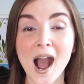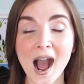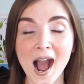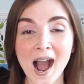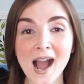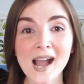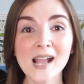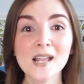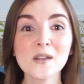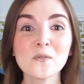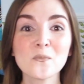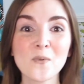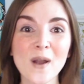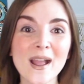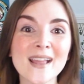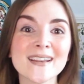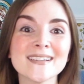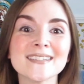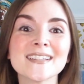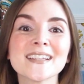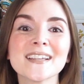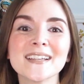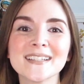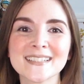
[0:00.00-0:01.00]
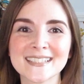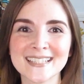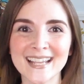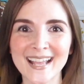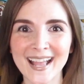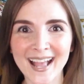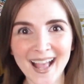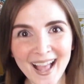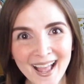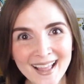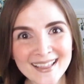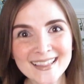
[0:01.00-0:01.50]
I went
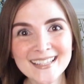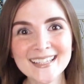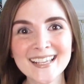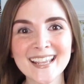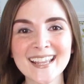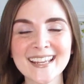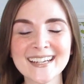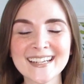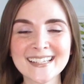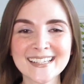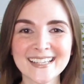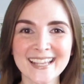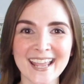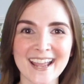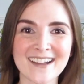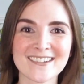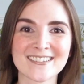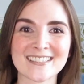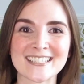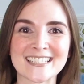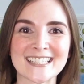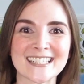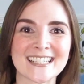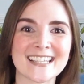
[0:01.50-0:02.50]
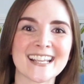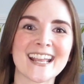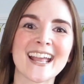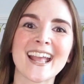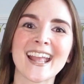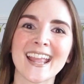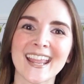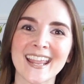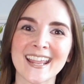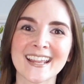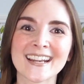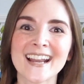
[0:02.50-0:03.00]
to Allegheny County
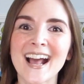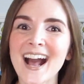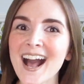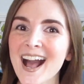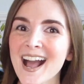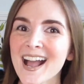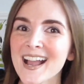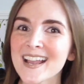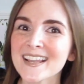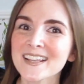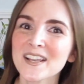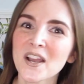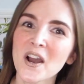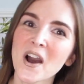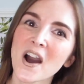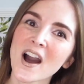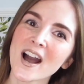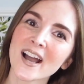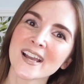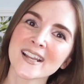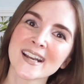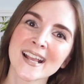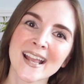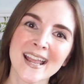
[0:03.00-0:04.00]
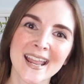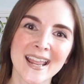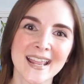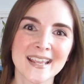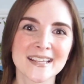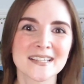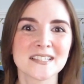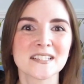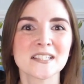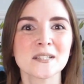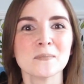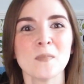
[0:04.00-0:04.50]
and I caught
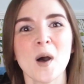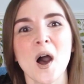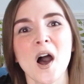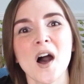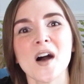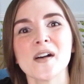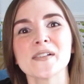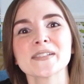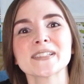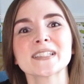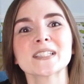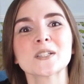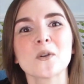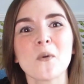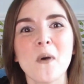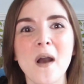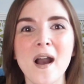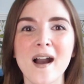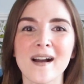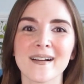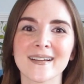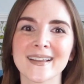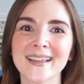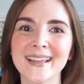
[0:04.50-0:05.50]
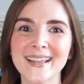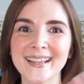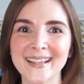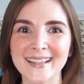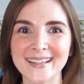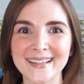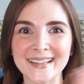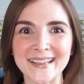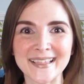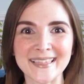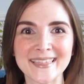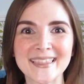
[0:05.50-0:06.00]
a small squonk
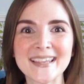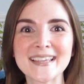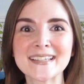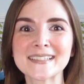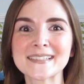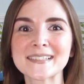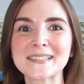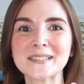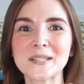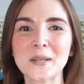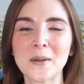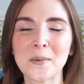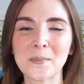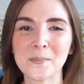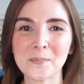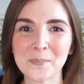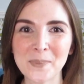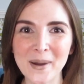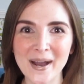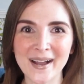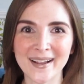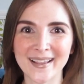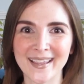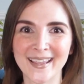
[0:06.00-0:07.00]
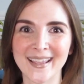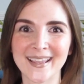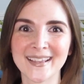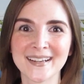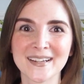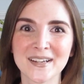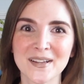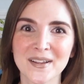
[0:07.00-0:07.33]
in this bucket.